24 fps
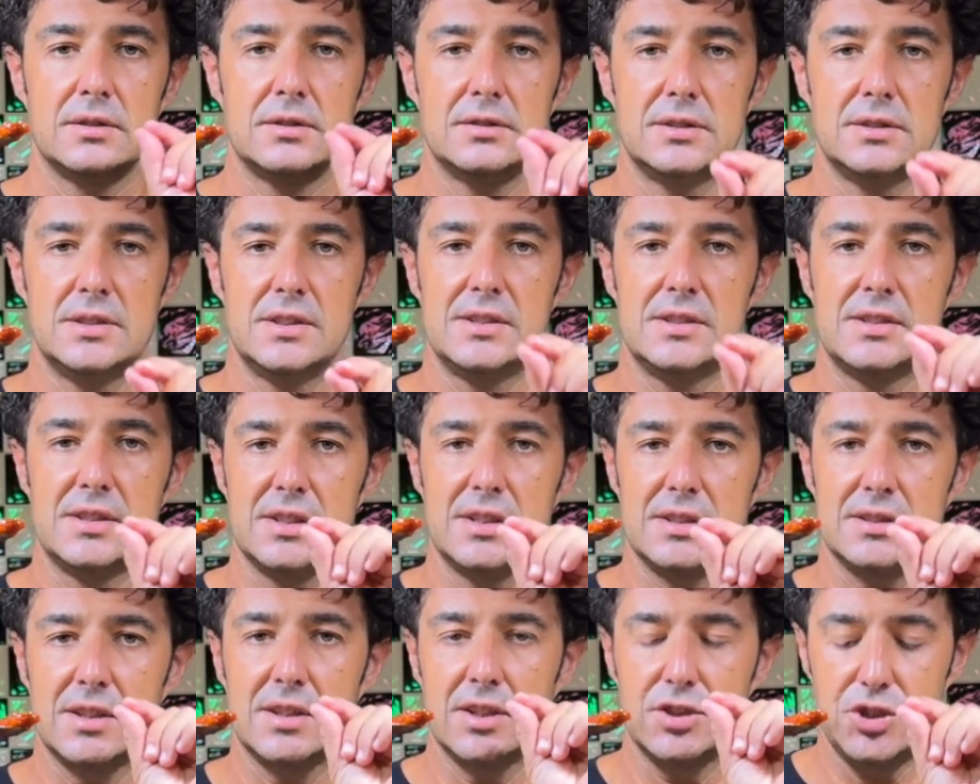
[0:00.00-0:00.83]
This
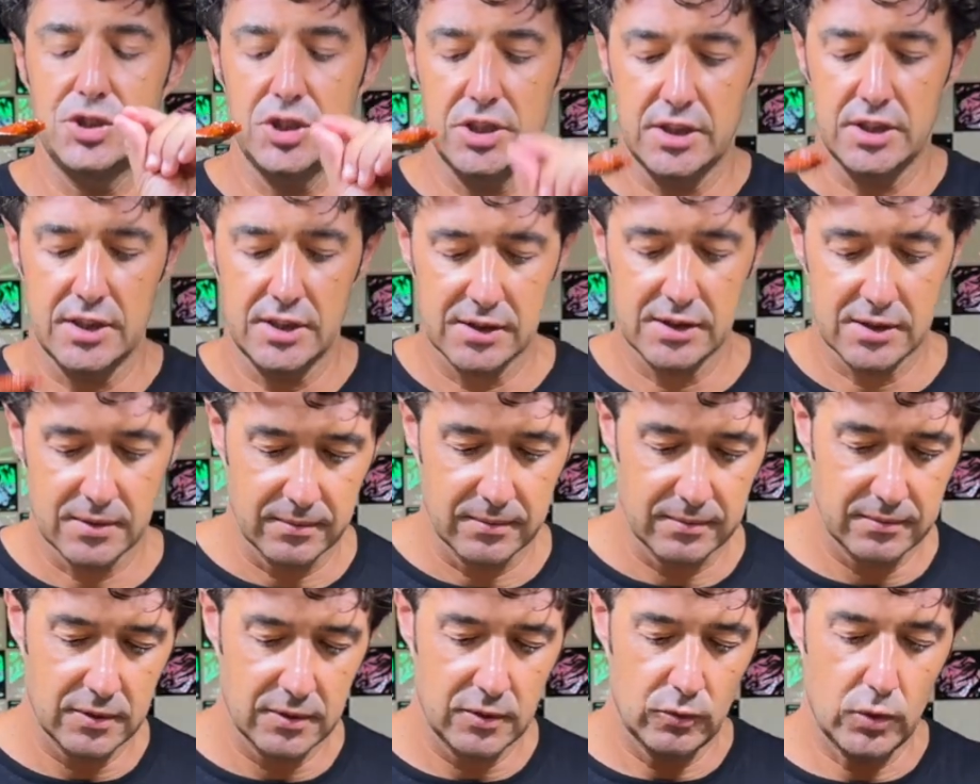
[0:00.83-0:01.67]
is the cheese
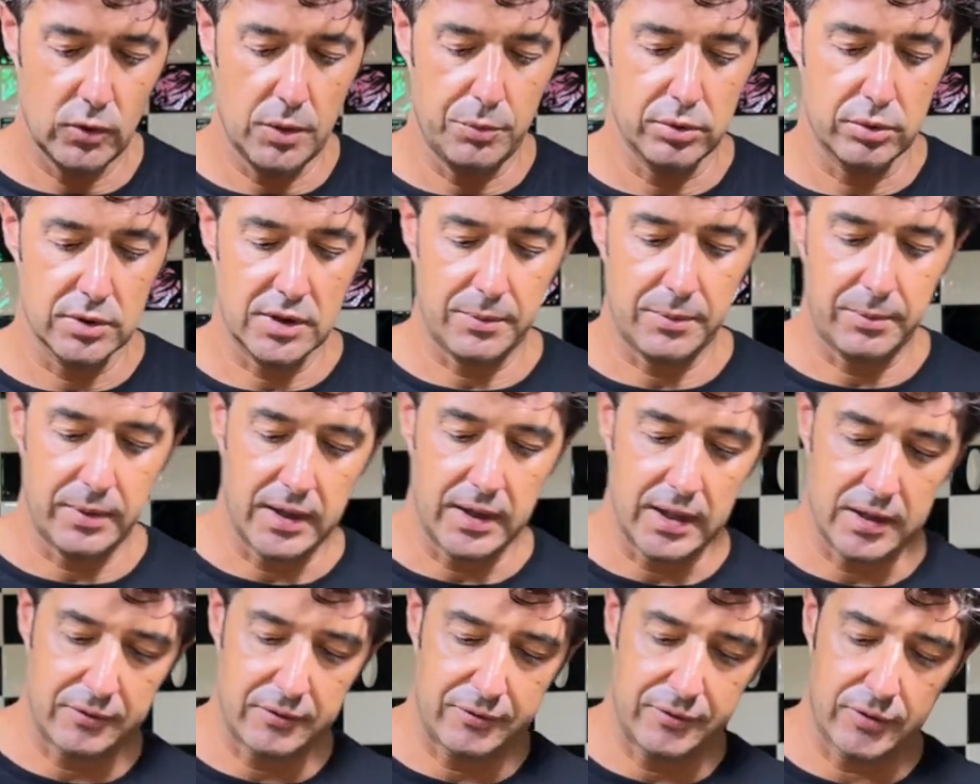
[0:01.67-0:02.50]
we put
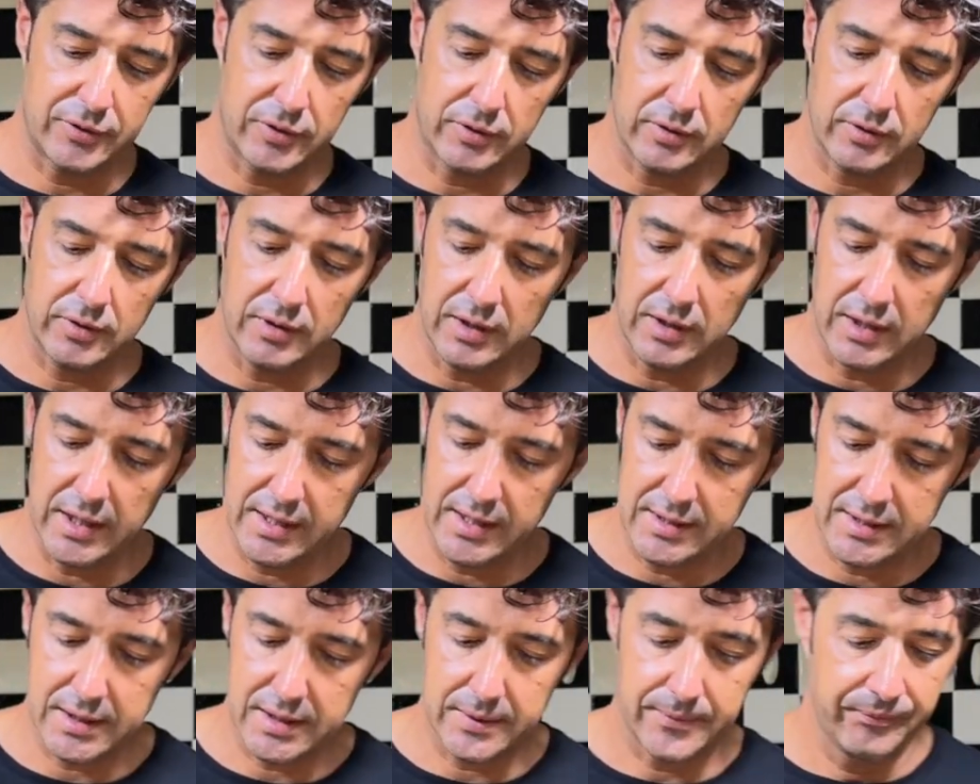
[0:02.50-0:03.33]
apart for
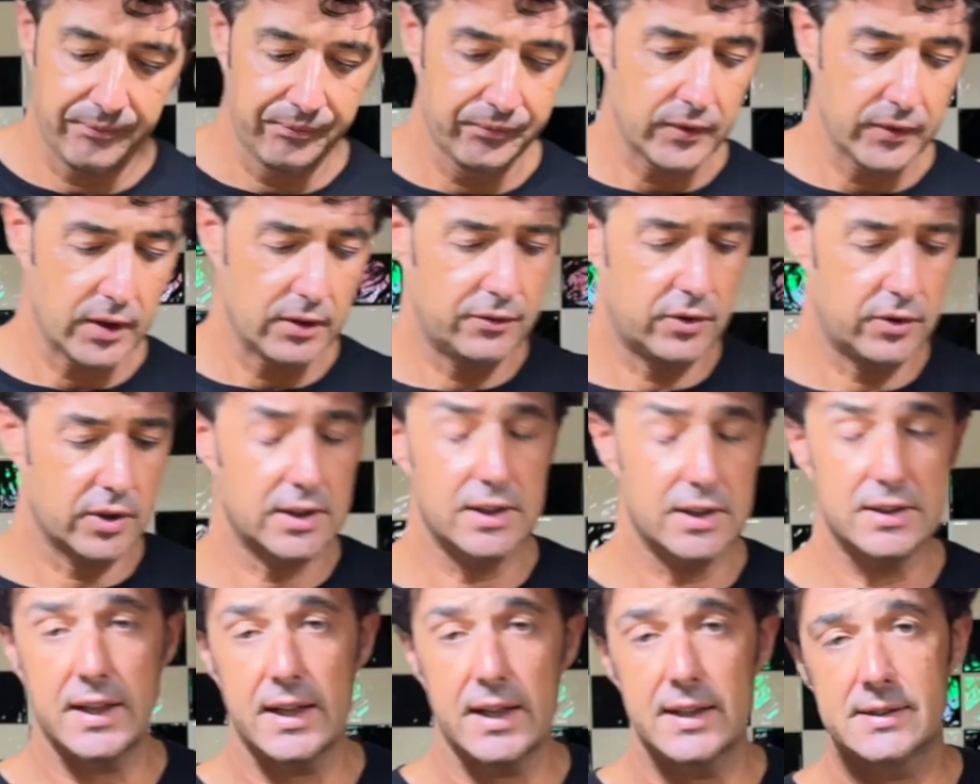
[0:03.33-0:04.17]
later. For the
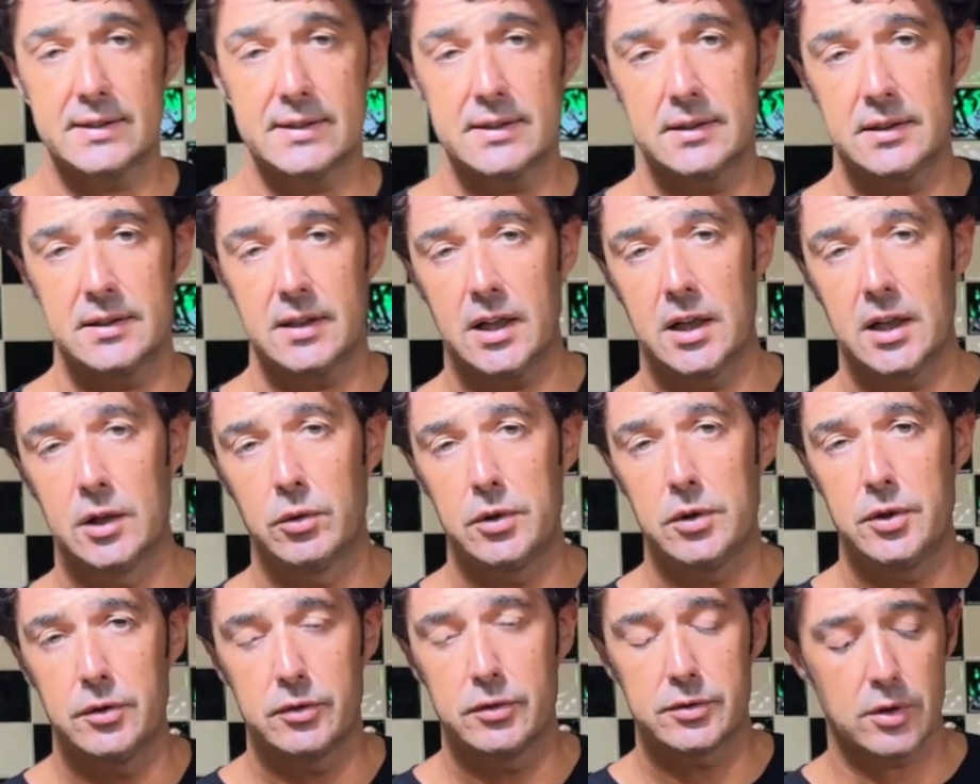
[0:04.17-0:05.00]
tasting, I
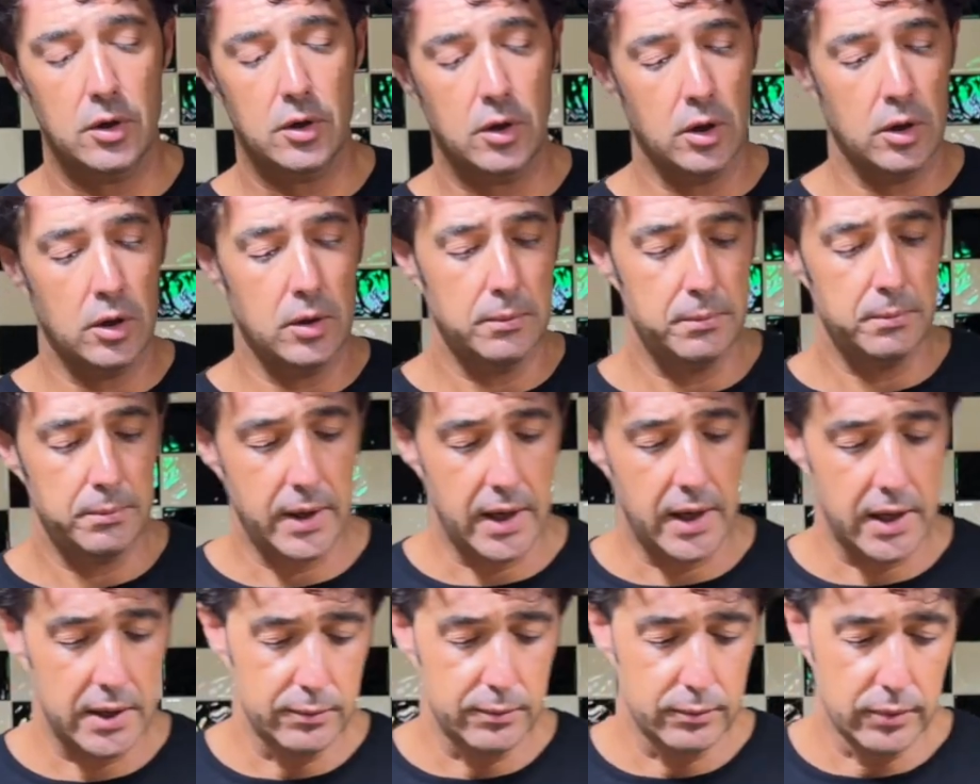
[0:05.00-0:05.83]
will use
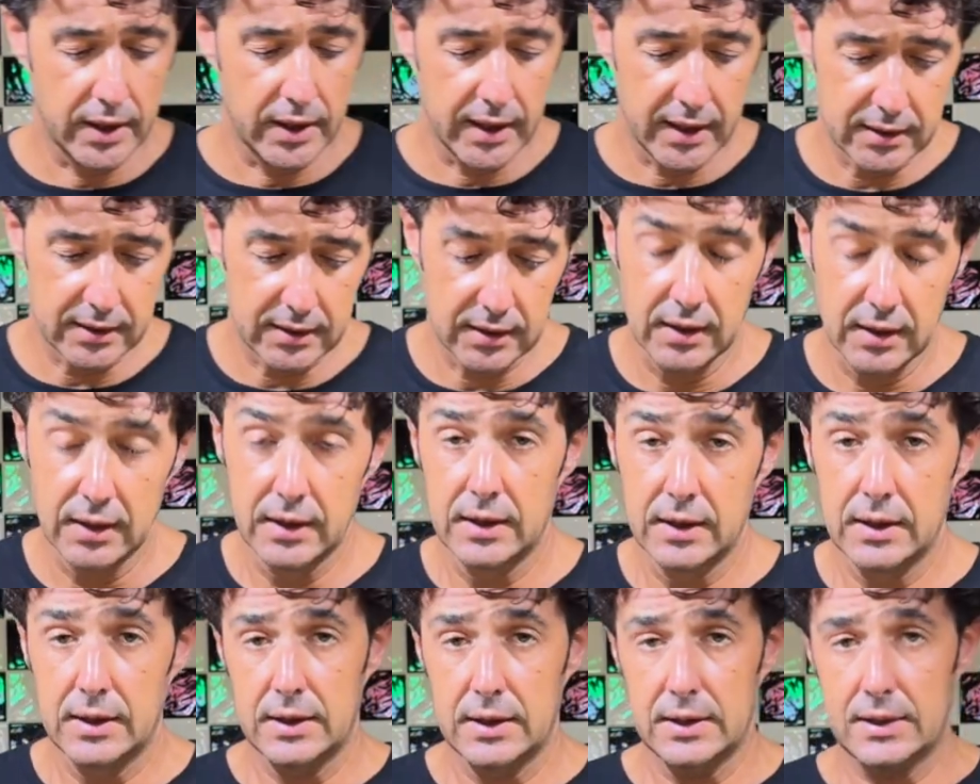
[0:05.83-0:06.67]
homemade bread
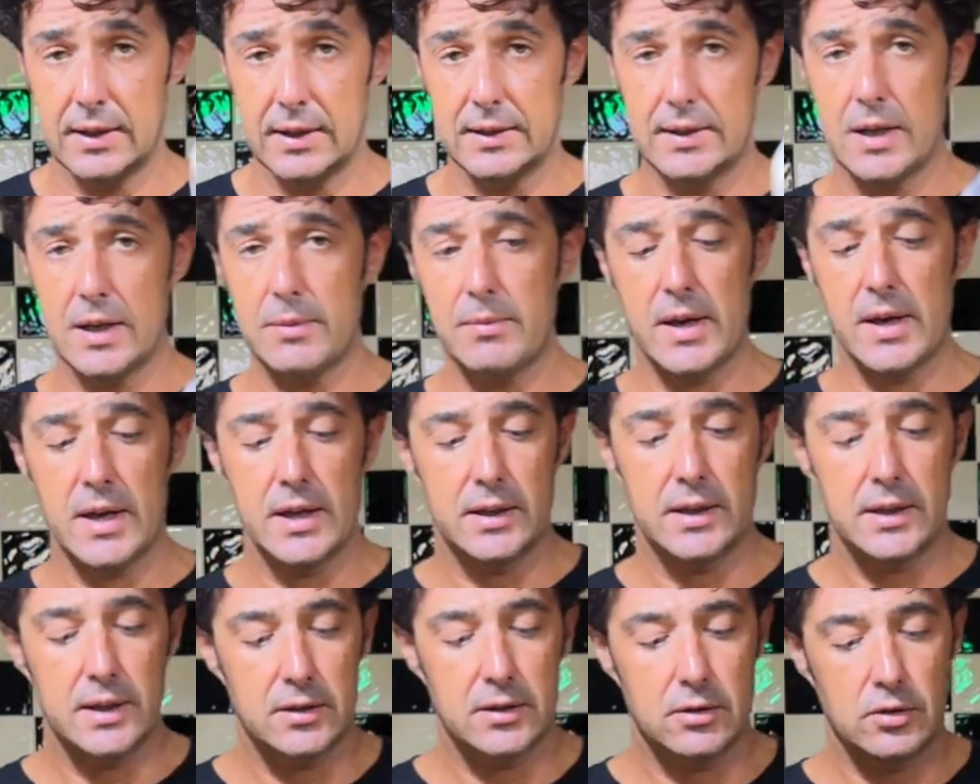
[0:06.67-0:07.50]
that I
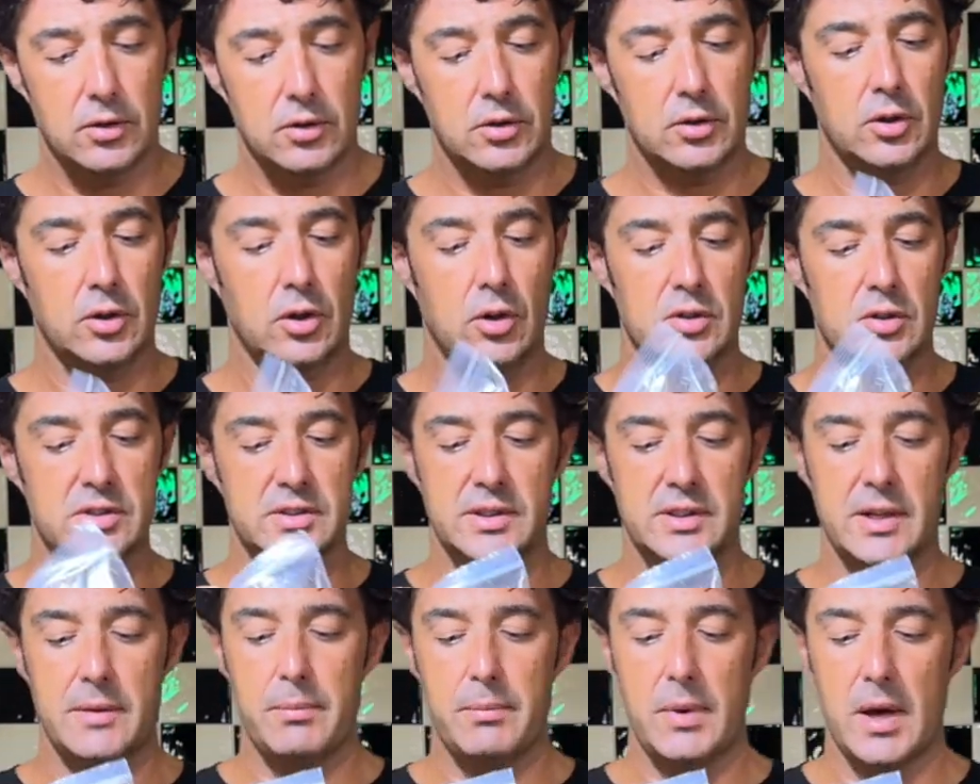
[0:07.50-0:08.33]
make it close in
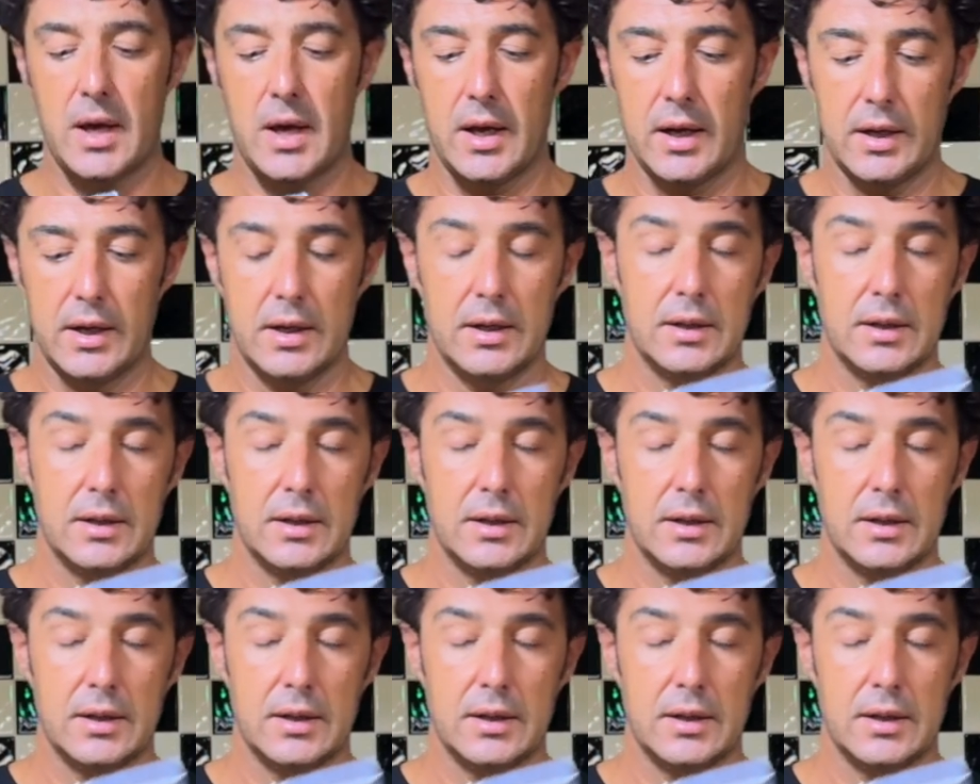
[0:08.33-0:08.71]
a bag